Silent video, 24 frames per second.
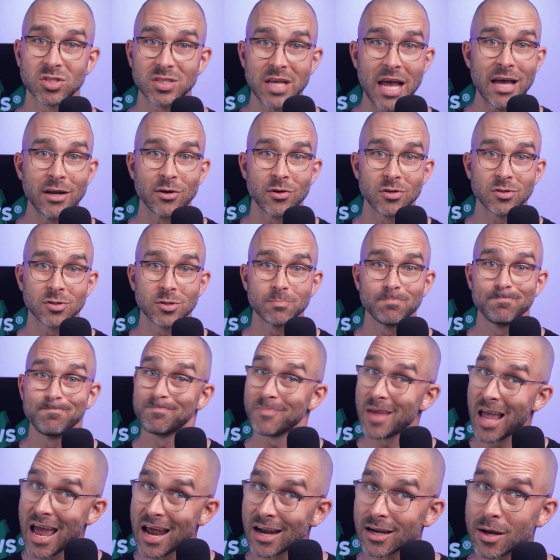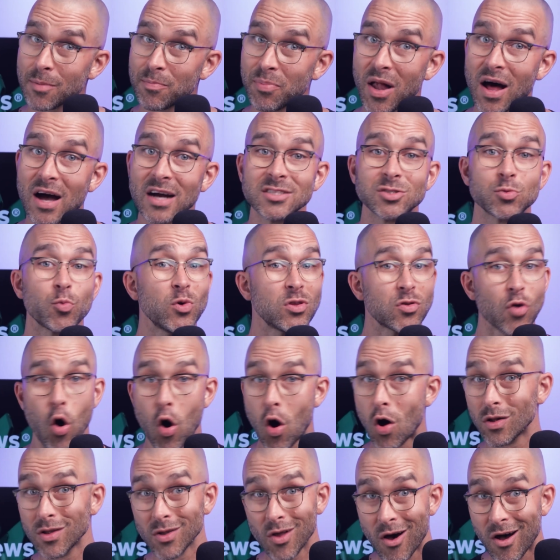standards and complies with
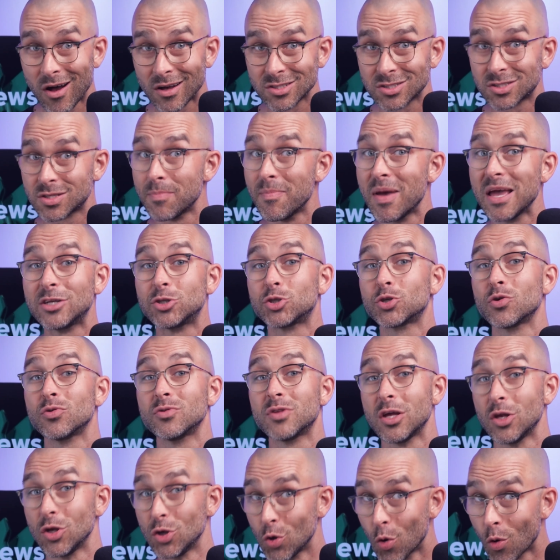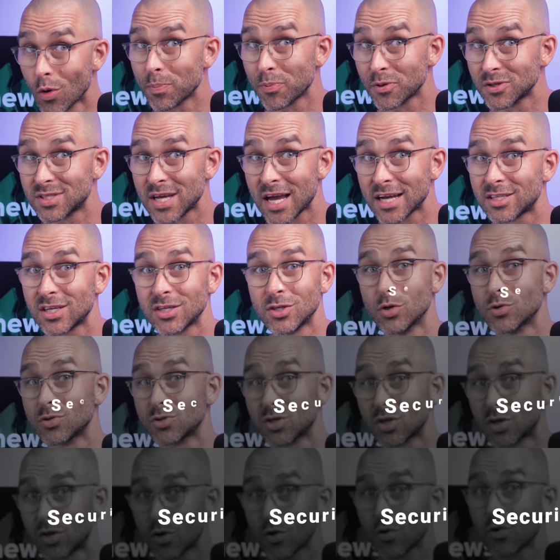all laws to make sure that you're protecting your
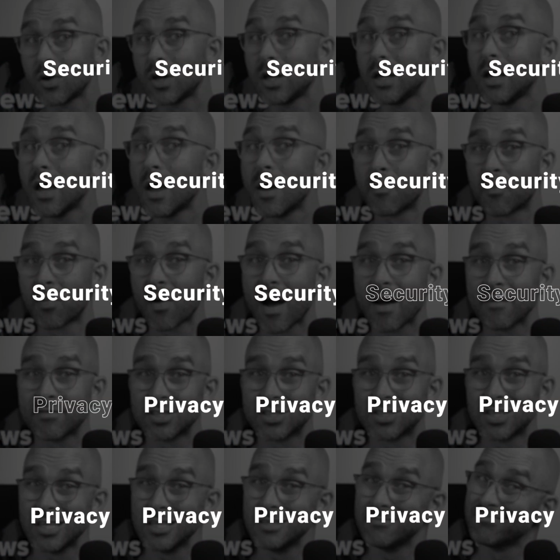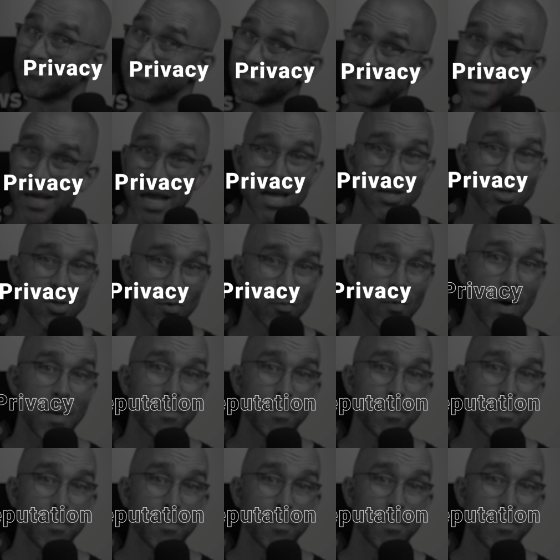security, privacy, and your